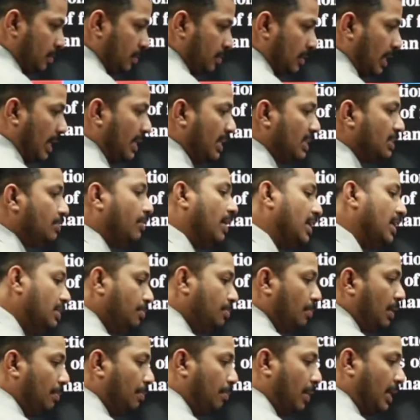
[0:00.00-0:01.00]
That is what
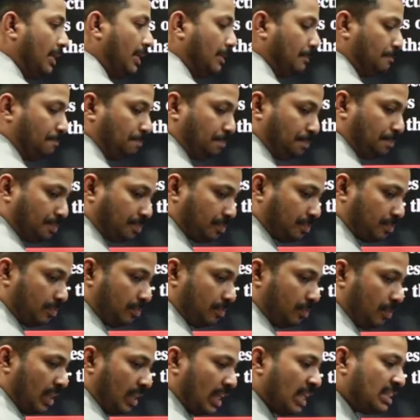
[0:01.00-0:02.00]
is meant by
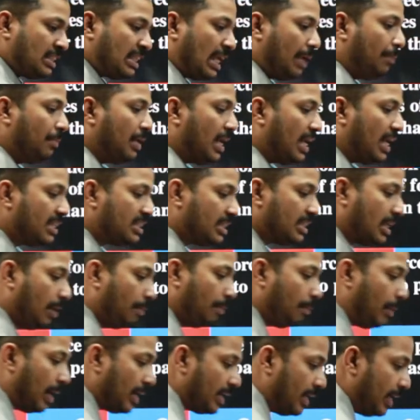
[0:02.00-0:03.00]
same
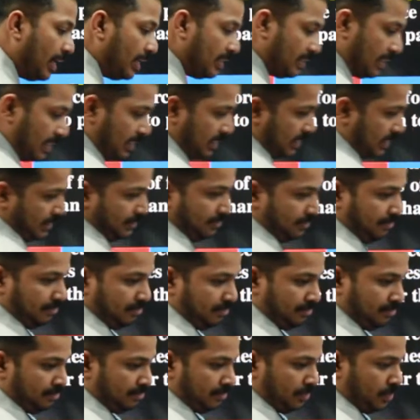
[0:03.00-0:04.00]
directional magnetization.
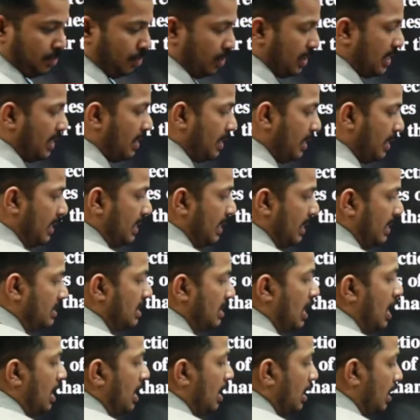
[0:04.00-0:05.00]
Here it
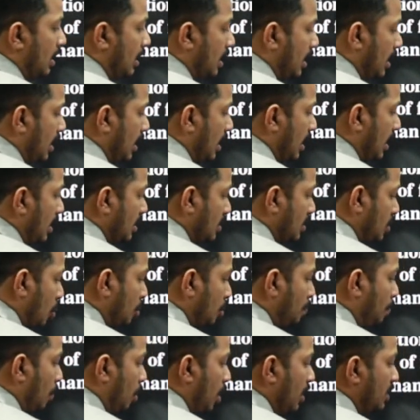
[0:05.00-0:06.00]
is
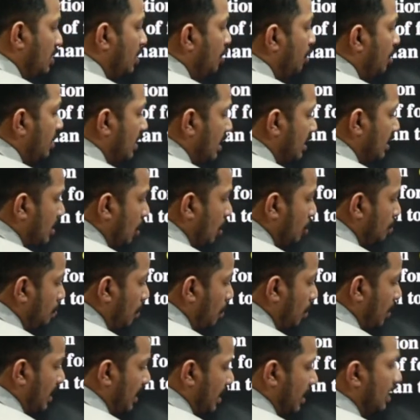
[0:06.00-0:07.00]
south pole is inducing south
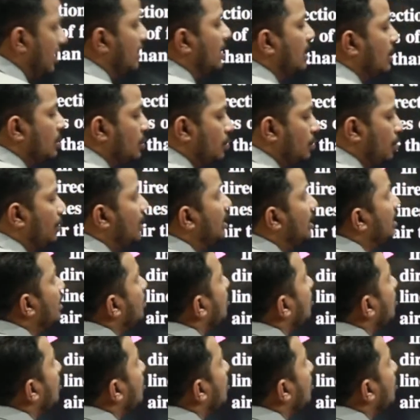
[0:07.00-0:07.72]
pole here, so it